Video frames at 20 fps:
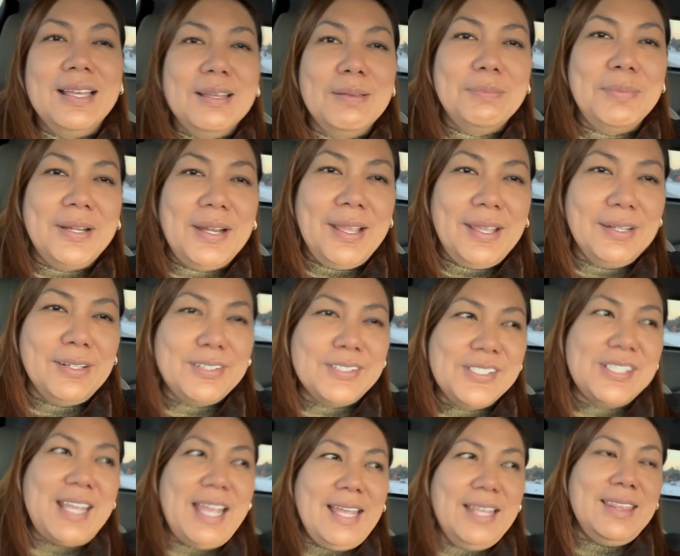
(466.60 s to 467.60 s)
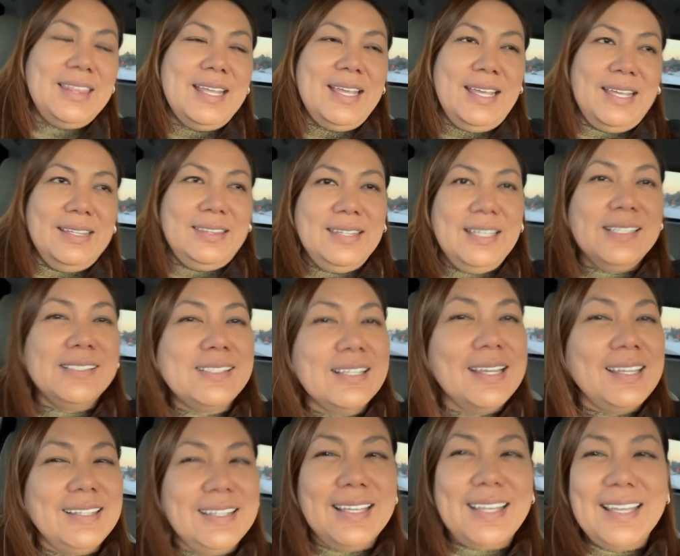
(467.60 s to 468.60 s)
But I understand that things
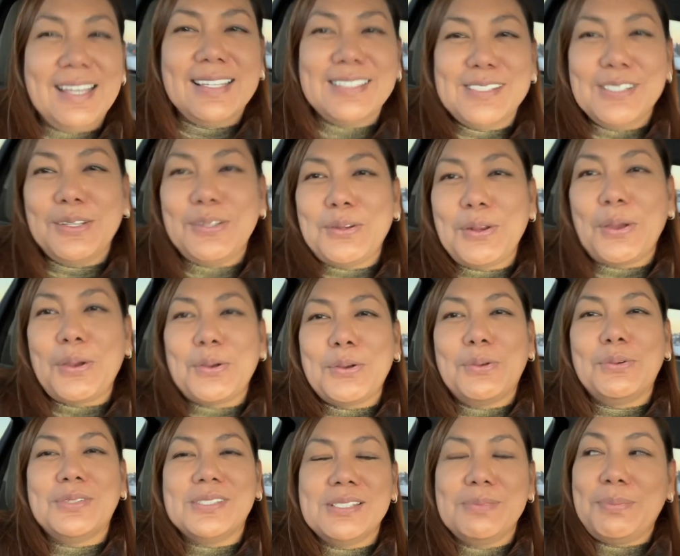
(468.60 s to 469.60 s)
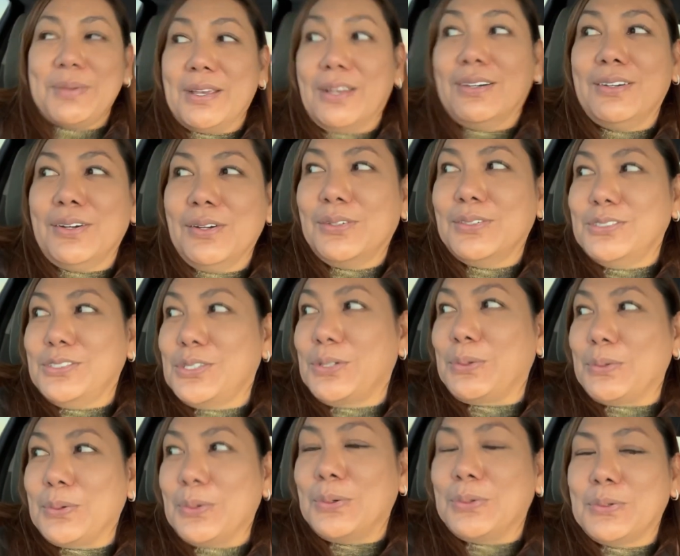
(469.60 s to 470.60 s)
like this, you know, it's beyond our
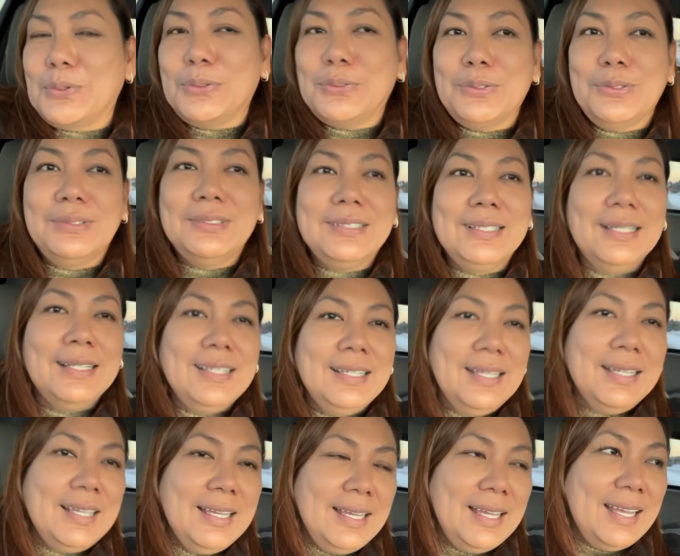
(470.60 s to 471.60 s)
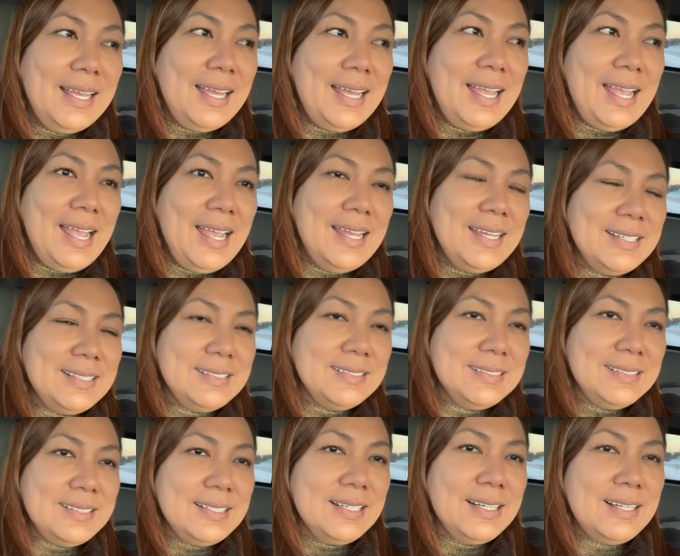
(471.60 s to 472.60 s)
control,
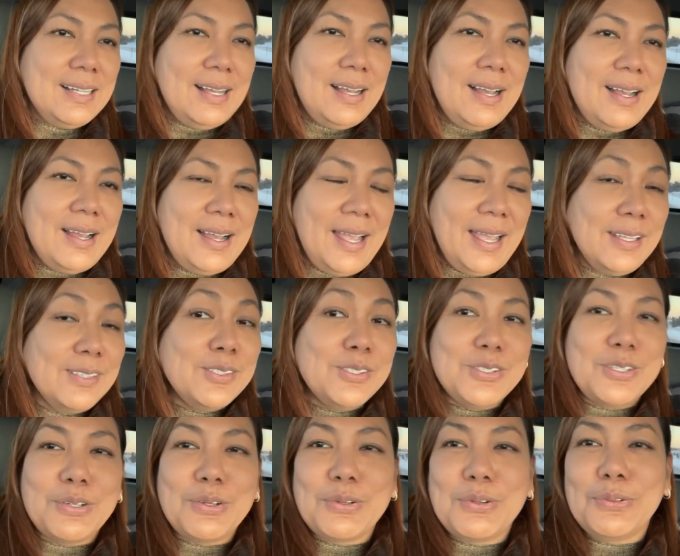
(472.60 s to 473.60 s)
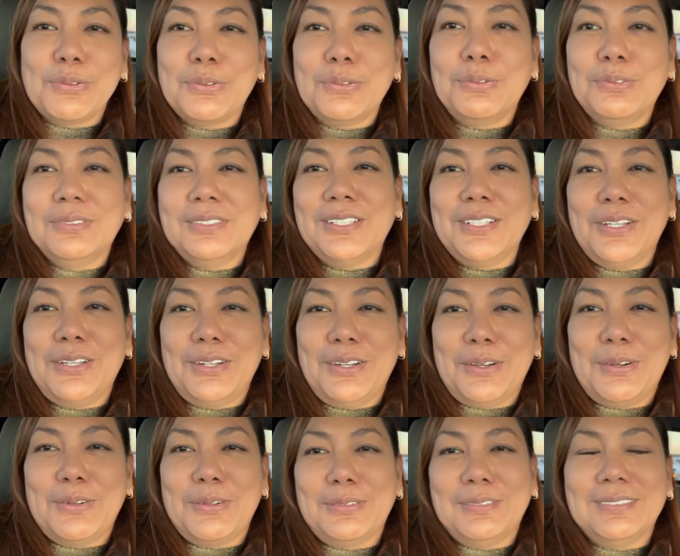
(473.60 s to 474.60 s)
and so, you
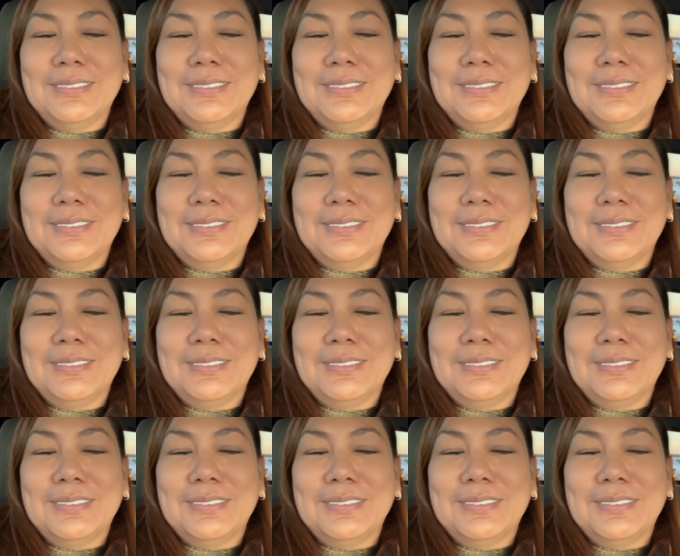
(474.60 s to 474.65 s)
know,